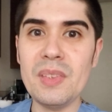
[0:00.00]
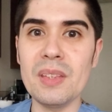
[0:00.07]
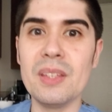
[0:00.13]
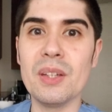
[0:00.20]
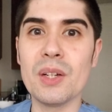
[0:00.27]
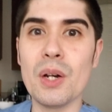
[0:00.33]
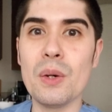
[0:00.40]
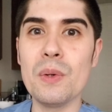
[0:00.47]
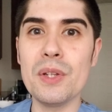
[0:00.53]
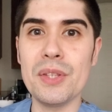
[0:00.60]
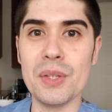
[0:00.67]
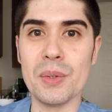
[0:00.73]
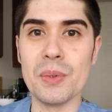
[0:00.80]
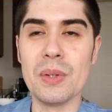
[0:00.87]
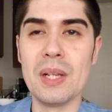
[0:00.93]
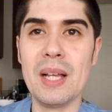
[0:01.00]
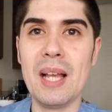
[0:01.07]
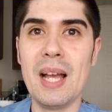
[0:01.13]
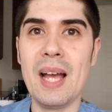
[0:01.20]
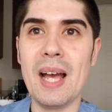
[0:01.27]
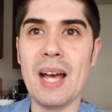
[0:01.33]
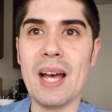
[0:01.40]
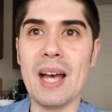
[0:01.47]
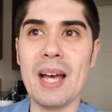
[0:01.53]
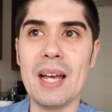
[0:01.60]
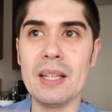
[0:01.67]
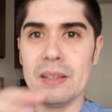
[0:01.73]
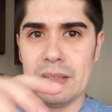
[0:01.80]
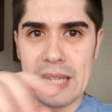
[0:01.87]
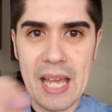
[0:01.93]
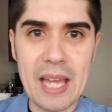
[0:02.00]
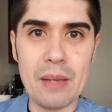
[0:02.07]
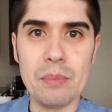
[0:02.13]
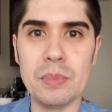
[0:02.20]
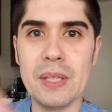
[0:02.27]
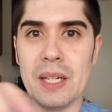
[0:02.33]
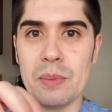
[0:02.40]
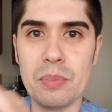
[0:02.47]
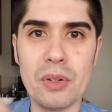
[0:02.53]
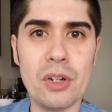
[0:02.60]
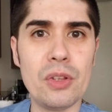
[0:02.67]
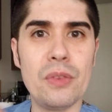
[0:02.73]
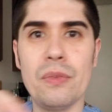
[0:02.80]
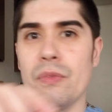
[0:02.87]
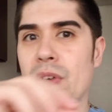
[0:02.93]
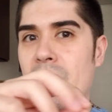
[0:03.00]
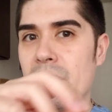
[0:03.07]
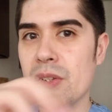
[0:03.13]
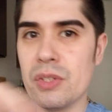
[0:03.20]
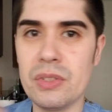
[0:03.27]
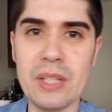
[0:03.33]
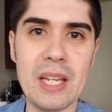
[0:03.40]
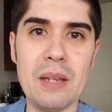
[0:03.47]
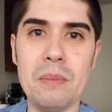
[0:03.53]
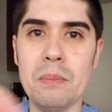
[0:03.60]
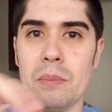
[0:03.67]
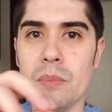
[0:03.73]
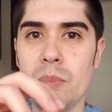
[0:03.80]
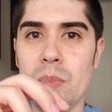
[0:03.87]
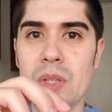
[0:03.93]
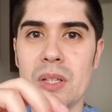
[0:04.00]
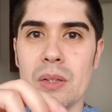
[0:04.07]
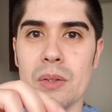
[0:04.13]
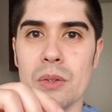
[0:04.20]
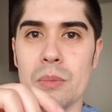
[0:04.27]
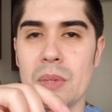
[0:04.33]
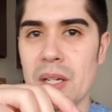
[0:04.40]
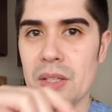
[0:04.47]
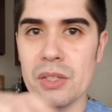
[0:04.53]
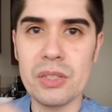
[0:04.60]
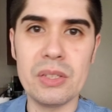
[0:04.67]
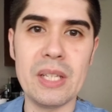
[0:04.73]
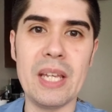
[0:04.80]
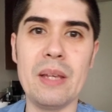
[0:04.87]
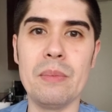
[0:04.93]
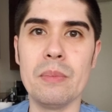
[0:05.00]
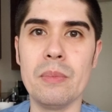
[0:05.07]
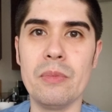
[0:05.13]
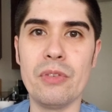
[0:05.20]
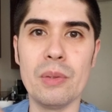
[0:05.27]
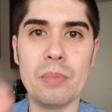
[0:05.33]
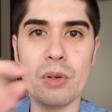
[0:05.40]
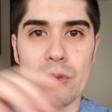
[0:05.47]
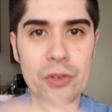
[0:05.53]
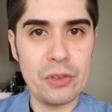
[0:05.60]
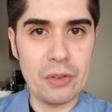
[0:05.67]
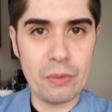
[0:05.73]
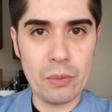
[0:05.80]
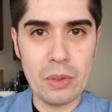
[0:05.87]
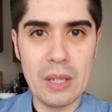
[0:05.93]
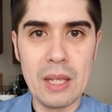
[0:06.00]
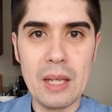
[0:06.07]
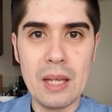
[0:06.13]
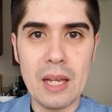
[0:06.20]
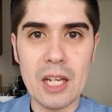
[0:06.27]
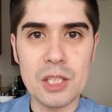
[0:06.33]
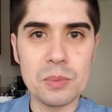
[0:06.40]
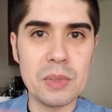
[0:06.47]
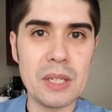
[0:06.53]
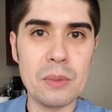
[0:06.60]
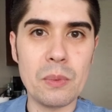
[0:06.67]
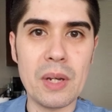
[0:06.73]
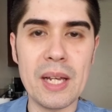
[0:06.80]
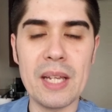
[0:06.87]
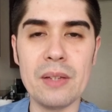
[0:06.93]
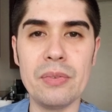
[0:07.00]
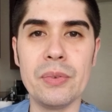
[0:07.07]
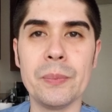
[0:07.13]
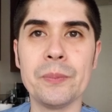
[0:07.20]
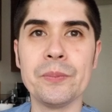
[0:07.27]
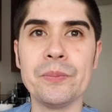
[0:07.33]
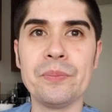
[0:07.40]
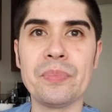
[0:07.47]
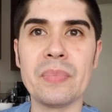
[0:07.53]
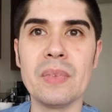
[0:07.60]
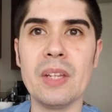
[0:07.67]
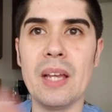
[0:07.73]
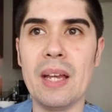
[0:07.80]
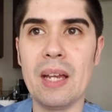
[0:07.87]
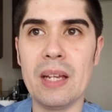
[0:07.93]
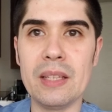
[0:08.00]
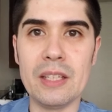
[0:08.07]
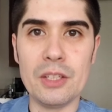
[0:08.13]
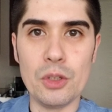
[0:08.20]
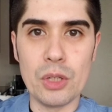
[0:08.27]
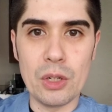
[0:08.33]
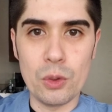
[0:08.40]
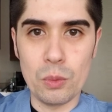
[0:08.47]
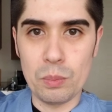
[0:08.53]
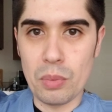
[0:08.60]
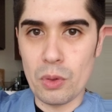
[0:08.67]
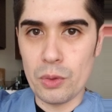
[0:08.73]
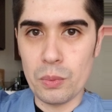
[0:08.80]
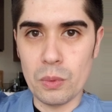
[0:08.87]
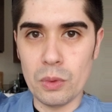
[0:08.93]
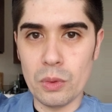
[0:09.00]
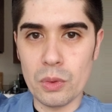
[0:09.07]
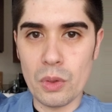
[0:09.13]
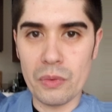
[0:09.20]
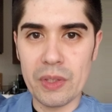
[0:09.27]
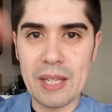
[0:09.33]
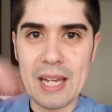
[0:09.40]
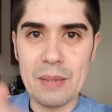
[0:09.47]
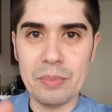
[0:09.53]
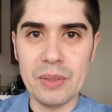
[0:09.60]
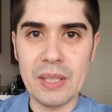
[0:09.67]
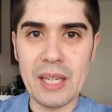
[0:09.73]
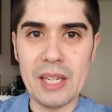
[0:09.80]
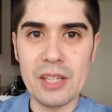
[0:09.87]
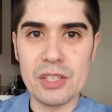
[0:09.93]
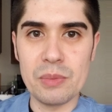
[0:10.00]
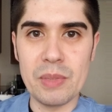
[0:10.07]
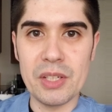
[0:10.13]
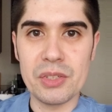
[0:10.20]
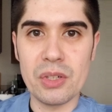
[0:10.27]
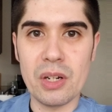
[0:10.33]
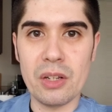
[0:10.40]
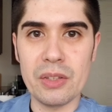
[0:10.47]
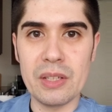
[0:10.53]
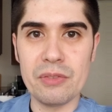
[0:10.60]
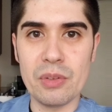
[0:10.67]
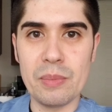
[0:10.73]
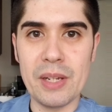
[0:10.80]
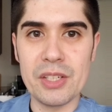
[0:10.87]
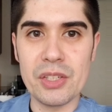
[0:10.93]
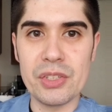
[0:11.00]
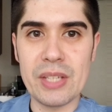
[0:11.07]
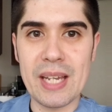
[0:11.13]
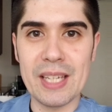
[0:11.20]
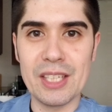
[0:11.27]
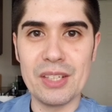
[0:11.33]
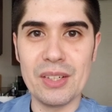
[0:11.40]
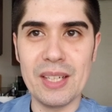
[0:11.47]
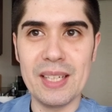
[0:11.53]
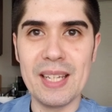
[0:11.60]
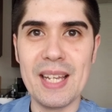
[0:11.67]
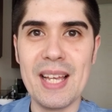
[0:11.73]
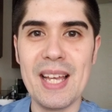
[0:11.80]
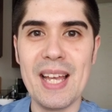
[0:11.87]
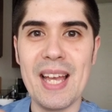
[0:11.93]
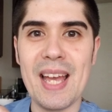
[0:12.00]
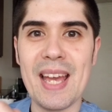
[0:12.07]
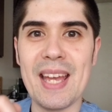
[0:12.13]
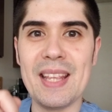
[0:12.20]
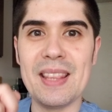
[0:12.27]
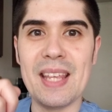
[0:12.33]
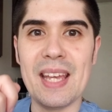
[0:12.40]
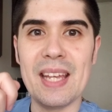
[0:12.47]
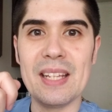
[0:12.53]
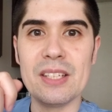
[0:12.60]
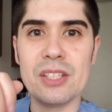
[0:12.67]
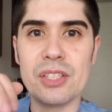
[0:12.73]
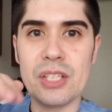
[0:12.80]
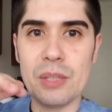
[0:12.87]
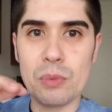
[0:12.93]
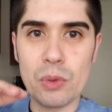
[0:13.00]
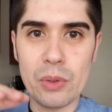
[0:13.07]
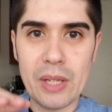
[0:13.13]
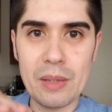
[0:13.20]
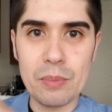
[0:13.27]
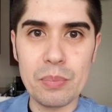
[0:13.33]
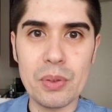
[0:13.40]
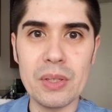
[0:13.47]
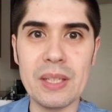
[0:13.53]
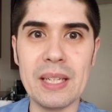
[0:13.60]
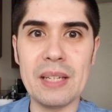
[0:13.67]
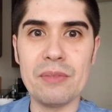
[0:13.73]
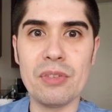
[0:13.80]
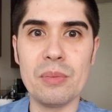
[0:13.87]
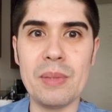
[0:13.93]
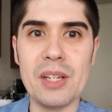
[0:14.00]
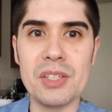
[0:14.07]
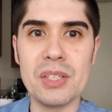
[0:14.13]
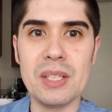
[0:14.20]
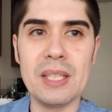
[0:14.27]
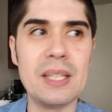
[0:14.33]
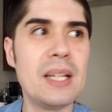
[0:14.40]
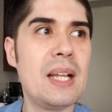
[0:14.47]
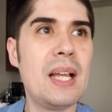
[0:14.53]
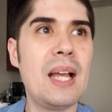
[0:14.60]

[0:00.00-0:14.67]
They'll go with you. Name, date of birth, father's name, mother's name for both the husband and wife. And then both will look over the application, make sure all the information's accurate, and then she will input that information in.